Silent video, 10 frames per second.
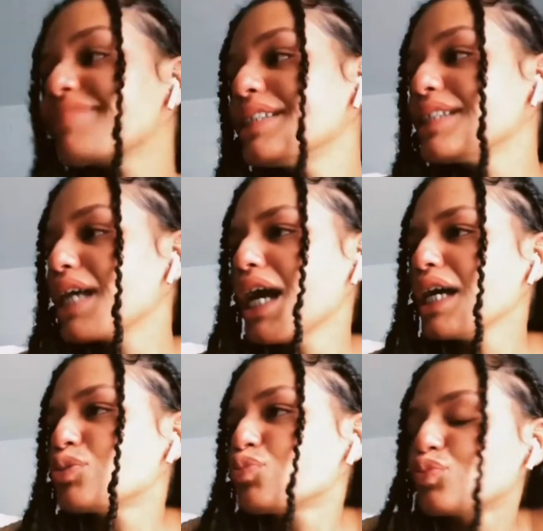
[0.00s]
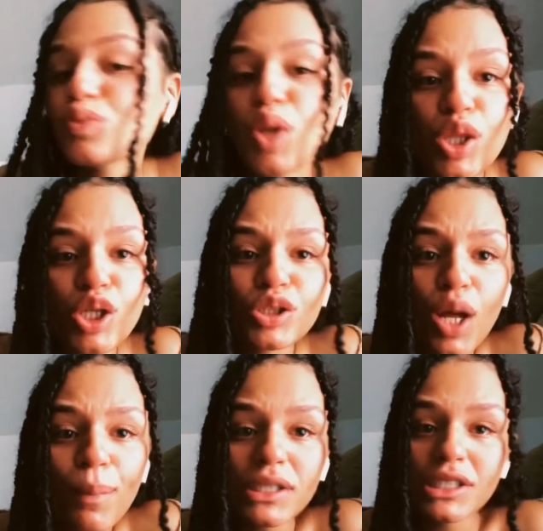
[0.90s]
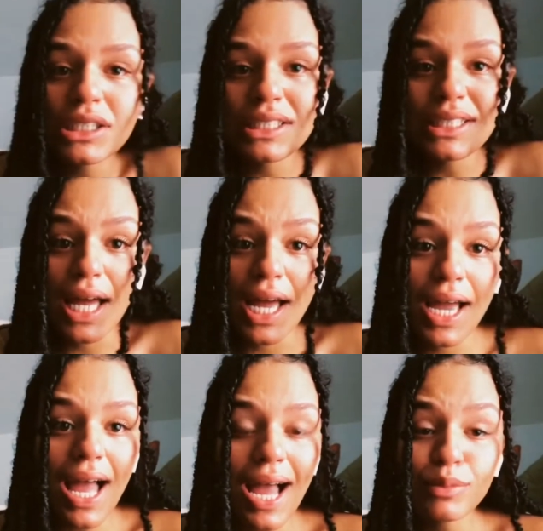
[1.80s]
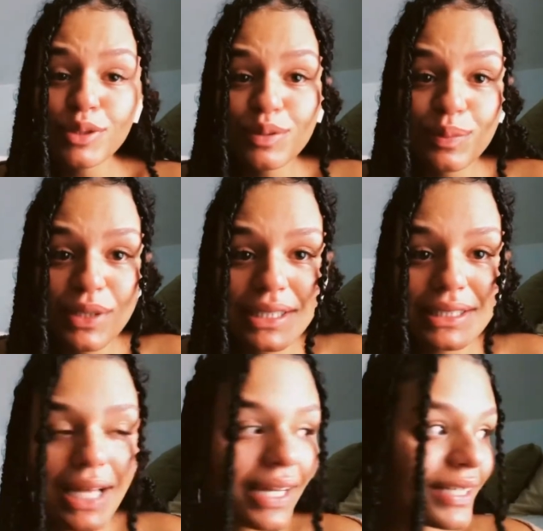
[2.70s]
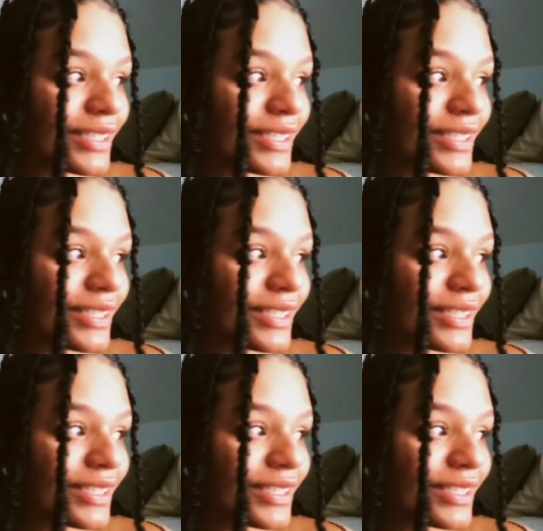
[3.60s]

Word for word: yeah, there's not much to say. I'm super excited